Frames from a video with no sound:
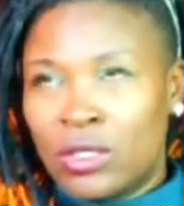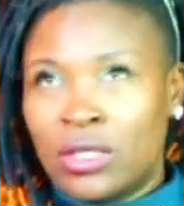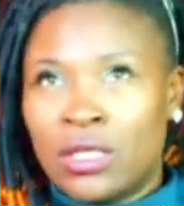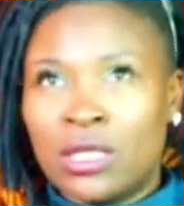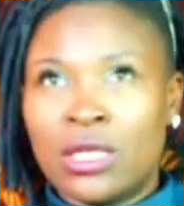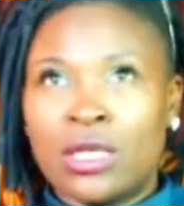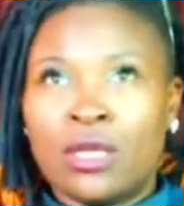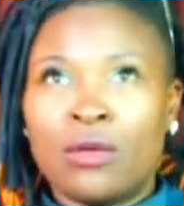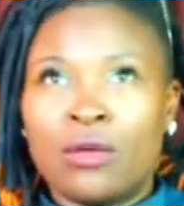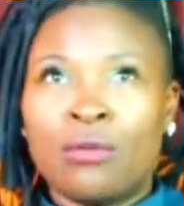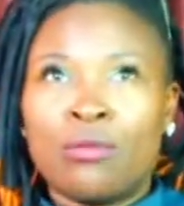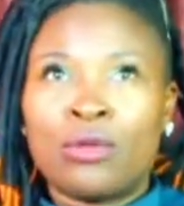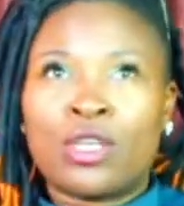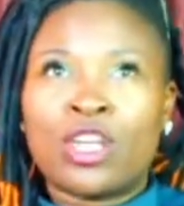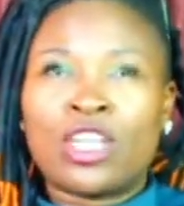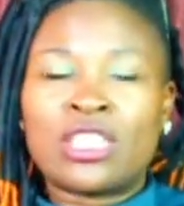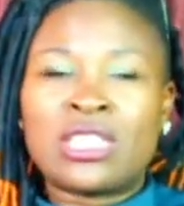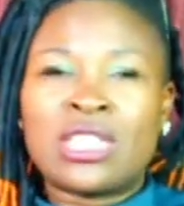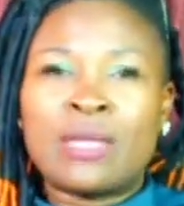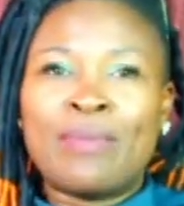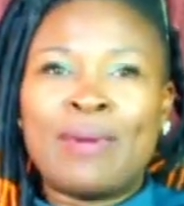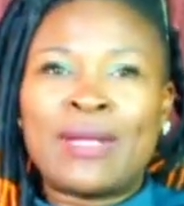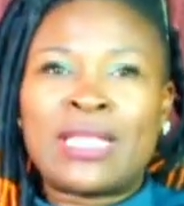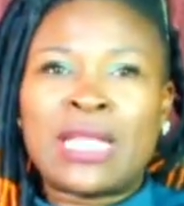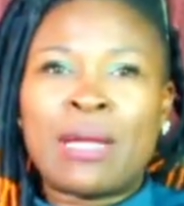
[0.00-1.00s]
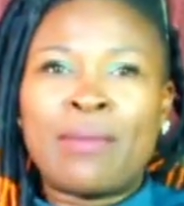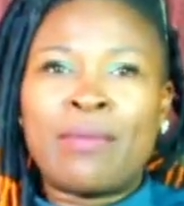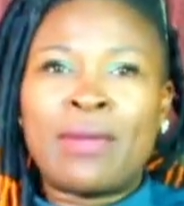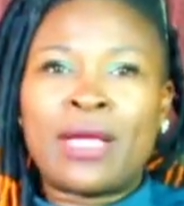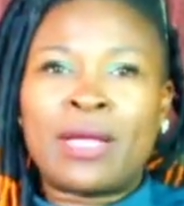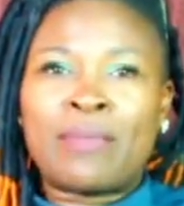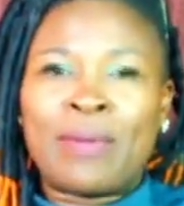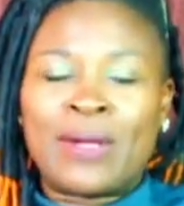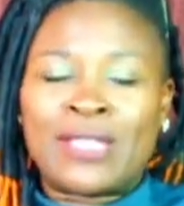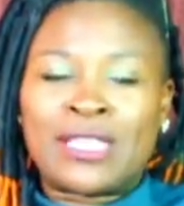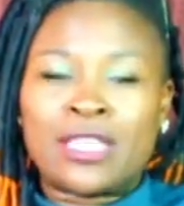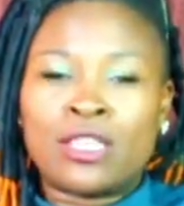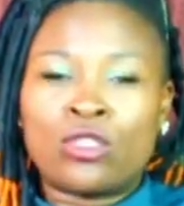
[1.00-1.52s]
Because it better make
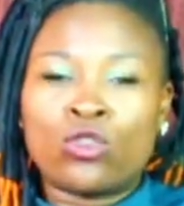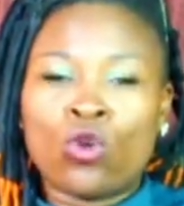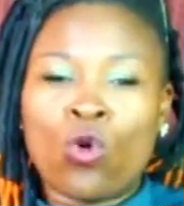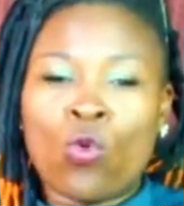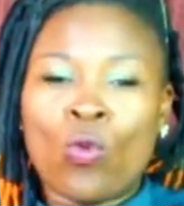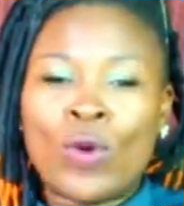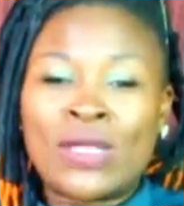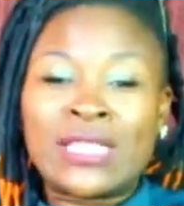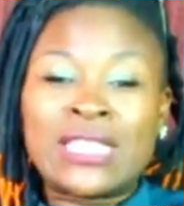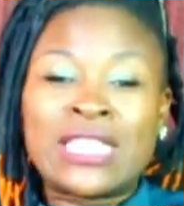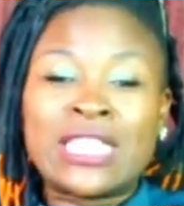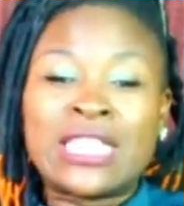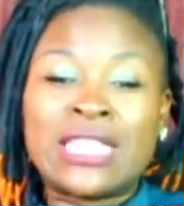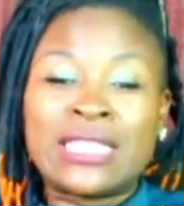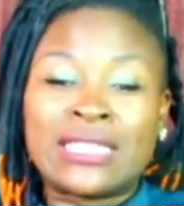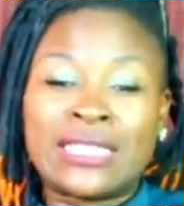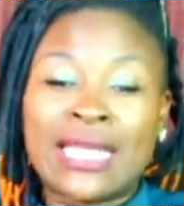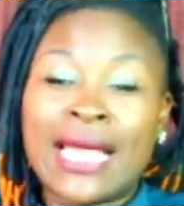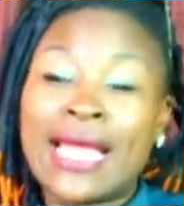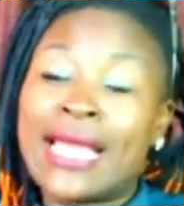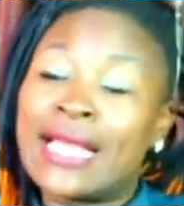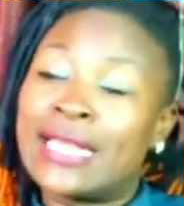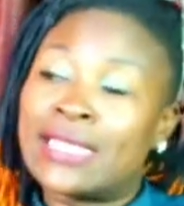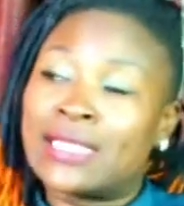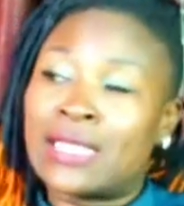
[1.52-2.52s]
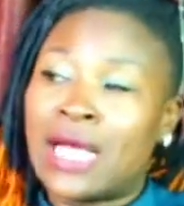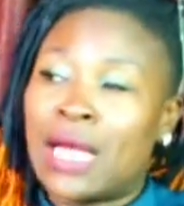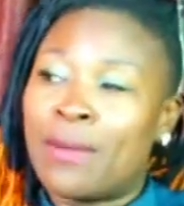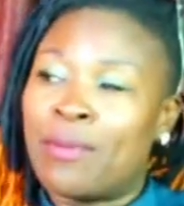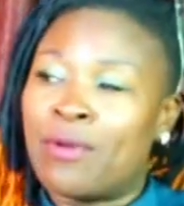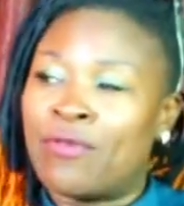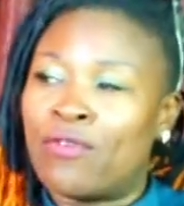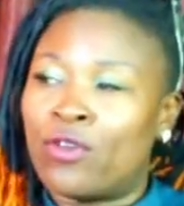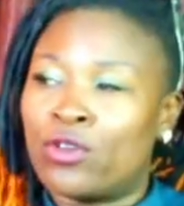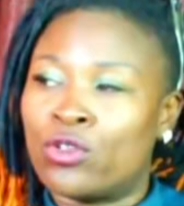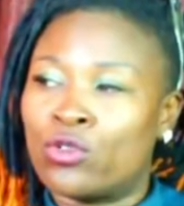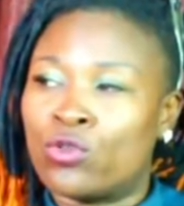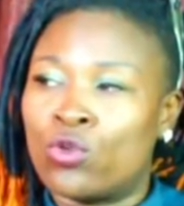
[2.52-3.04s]
person know what's in the inside before you
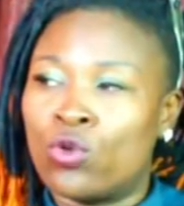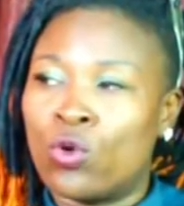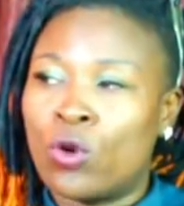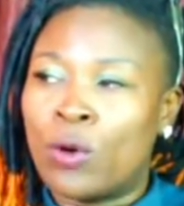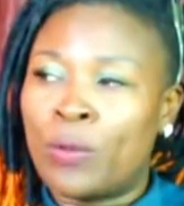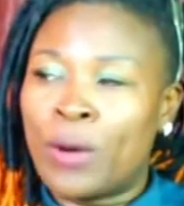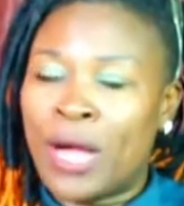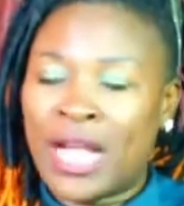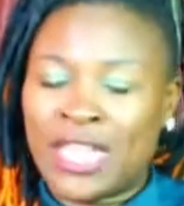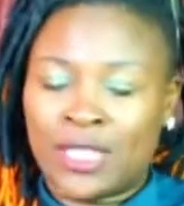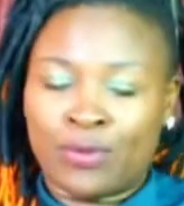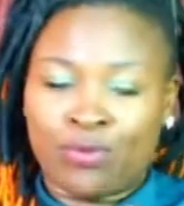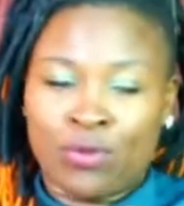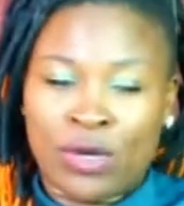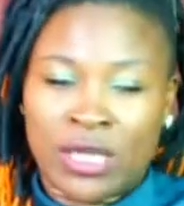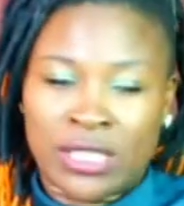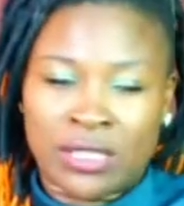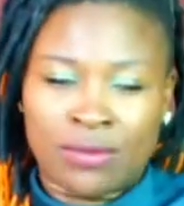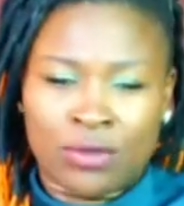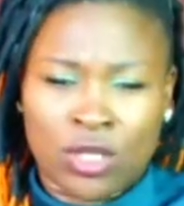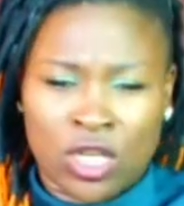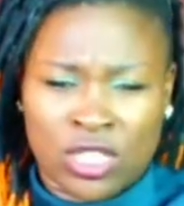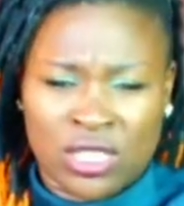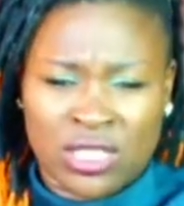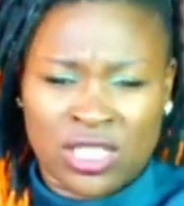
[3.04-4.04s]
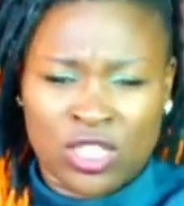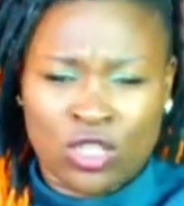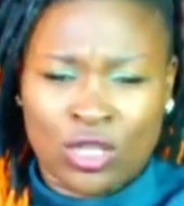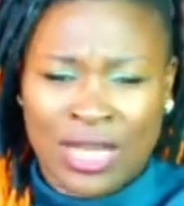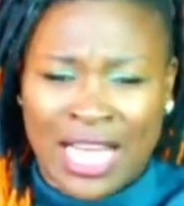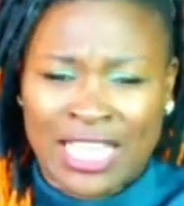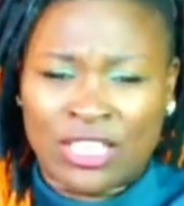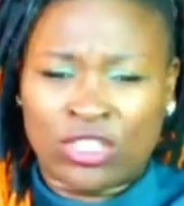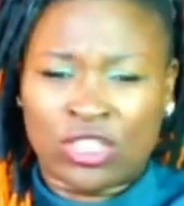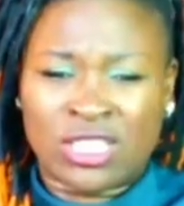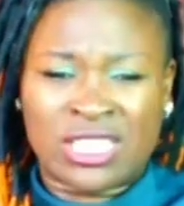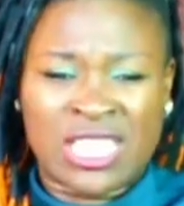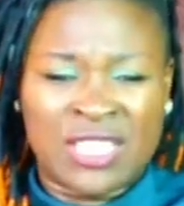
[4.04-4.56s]
go express. Because you can't just
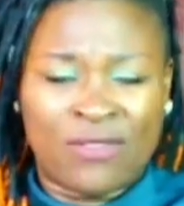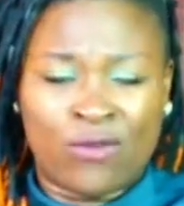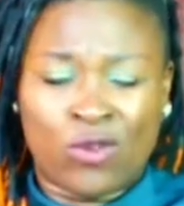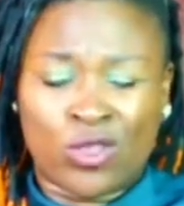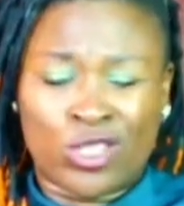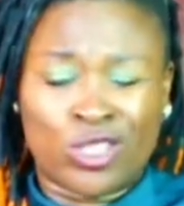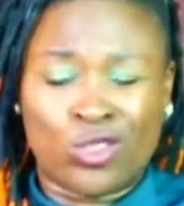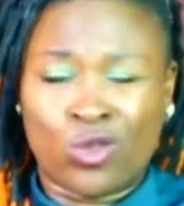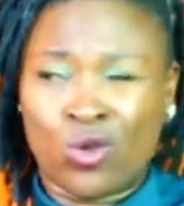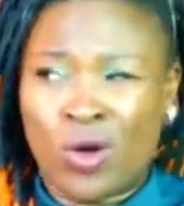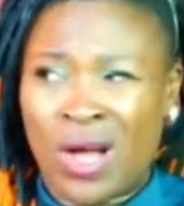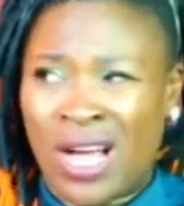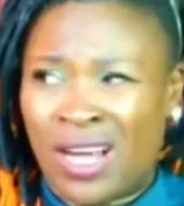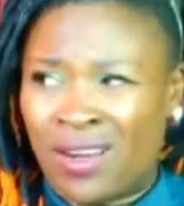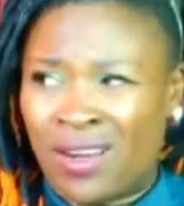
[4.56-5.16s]
give what you don't have.